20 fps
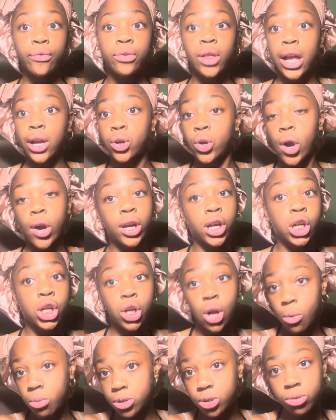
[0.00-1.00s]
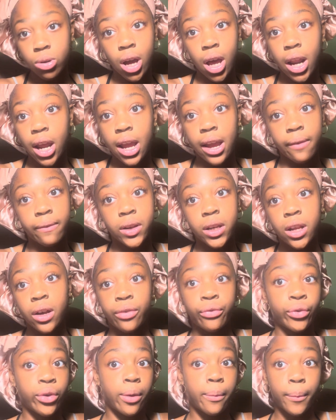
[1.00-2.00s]
like you already know what you gotta have in there
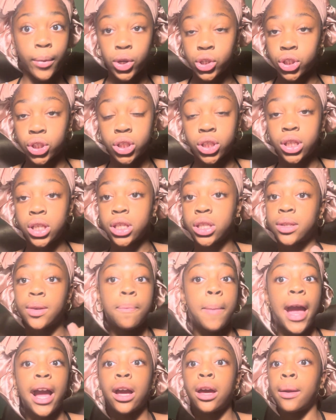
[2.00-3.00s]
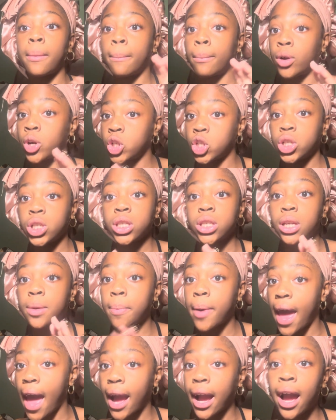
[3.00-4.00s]
for emergencies. Pack an emergency
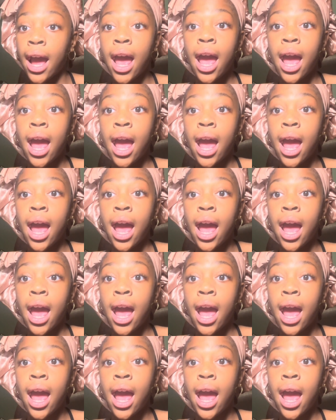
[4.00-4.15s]
pack.